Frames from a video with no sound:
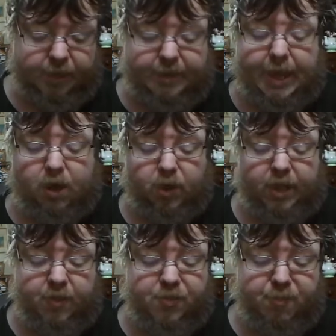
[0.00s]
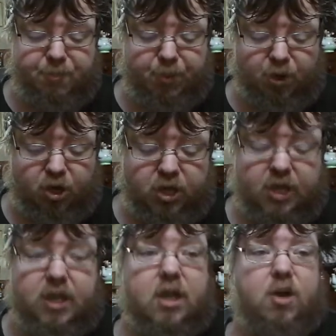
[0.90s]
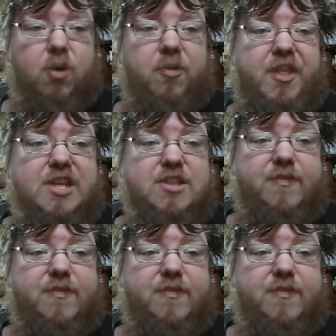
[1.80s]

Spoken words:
Now, in the book, this